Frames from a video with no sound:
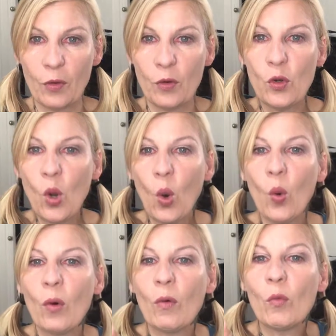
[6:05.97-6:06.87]

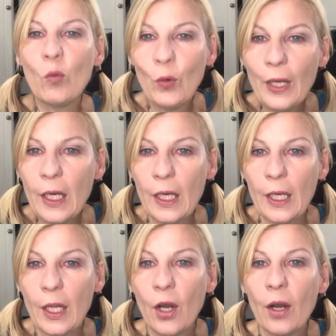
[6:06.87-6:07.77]
no,
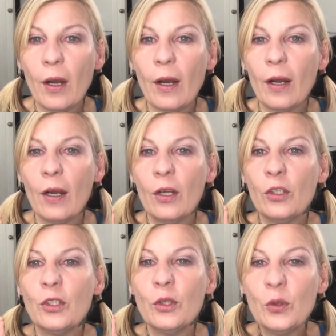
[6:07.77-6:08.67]
really,
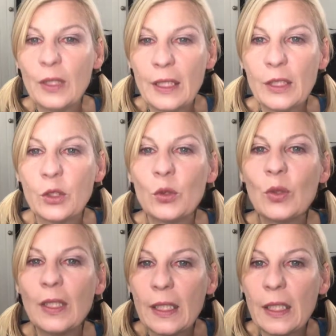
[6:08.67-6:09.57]
you need to
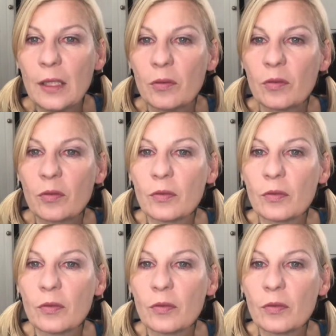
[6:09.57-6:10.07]
leave.